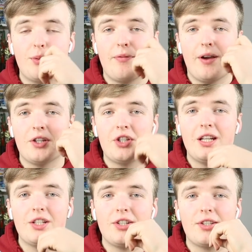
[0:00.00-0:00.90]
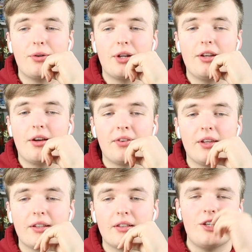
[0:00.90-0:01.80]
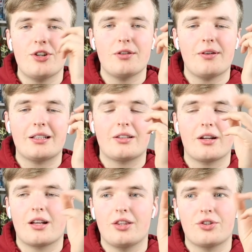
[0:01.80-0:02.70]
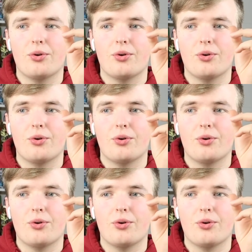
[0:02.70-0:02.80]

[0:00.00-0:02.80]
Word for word: To be fair, she literally told her nothing. They should have had, like, the